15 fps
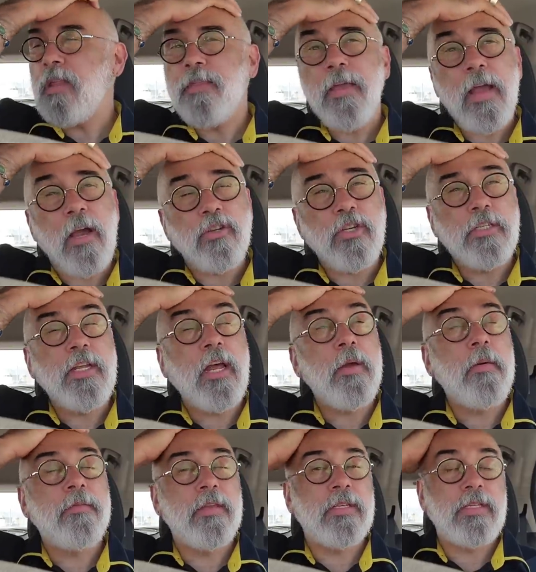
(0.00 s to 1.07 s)
Anything I should tell
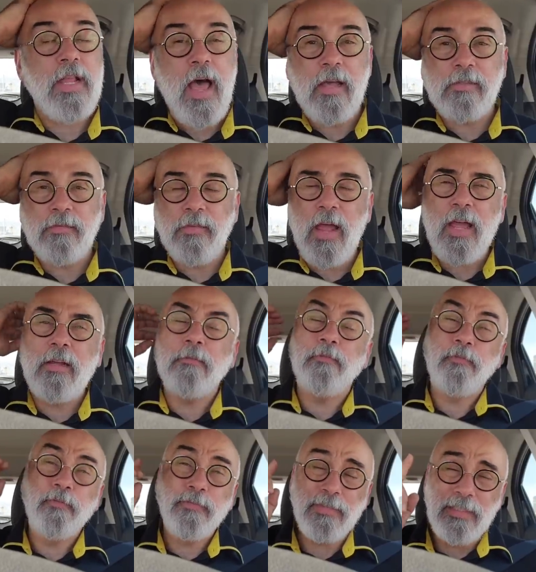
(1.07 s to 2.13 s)
you about this last flight?
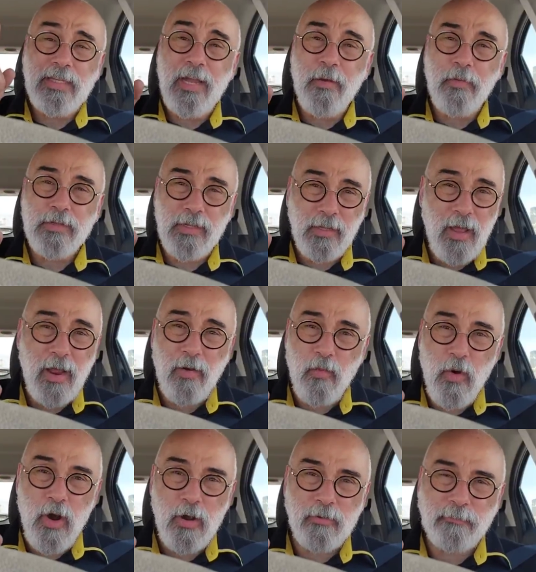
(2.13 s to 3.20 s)
It was a lot
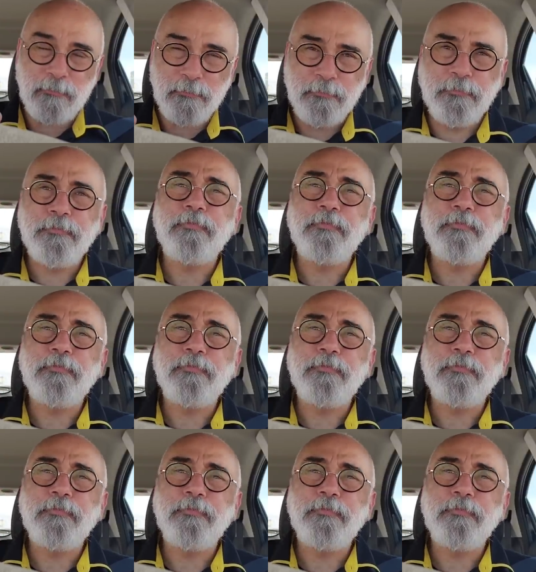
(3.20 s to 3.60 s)
of work.